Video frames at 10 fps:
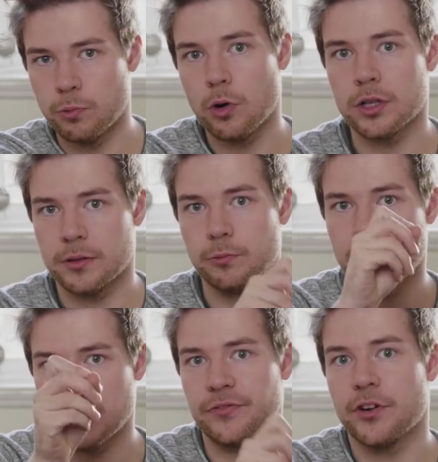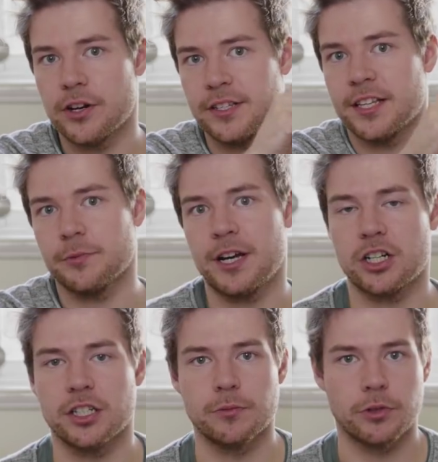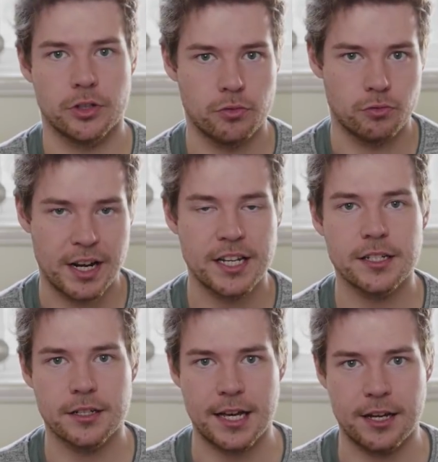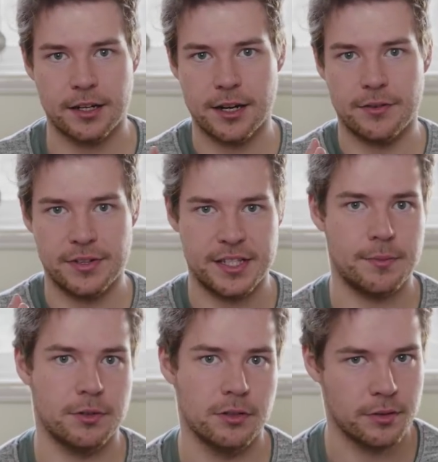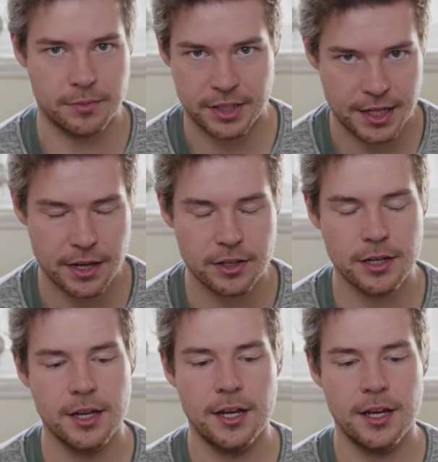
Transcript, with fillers: what which vertices we actually want to render and how to kind of assemble all of them together.